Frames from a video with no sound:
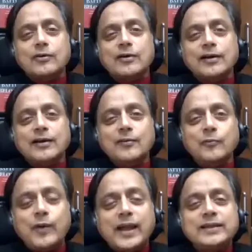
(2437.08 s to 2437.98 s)
Now,
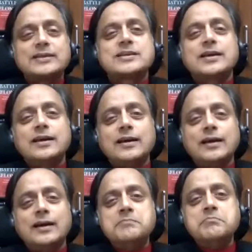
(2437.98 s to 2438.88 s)
where
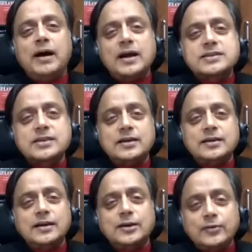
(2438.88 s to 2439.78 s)
does a
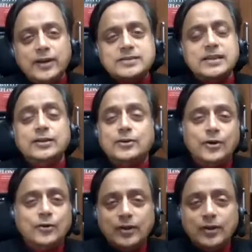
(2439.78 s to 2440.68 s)
martyr, a
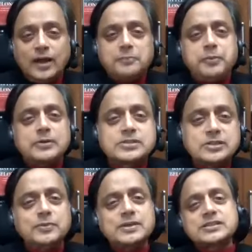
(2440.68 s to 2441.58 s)
great hero,
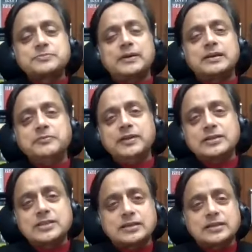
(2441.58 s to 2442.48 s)
a posthumous
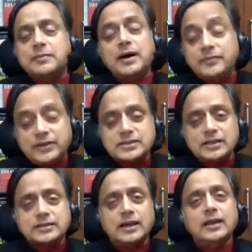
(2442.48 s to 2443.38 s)
Paramveer Chakra,
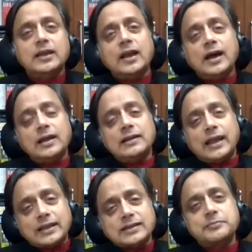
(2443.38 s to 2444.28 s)
Mahavir Chakra,
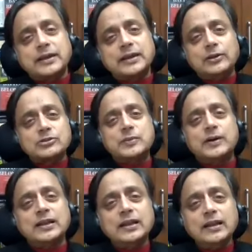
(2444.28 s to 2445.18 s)
like
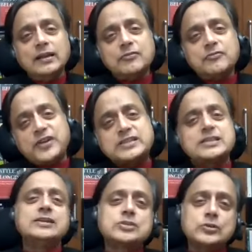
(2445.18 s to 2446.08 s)
Brigadier Osman,
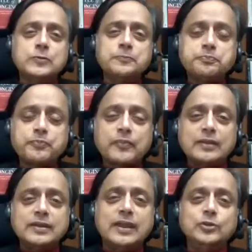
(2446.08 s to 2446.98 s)
fit into
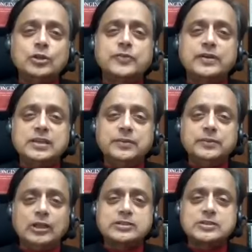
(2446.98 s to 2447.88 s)
the
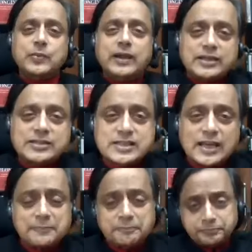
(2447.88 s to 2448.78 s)
Hindutva demonology? Where
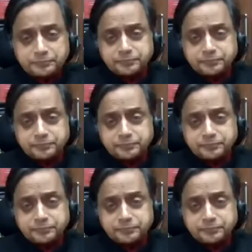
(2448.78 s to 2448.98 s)
does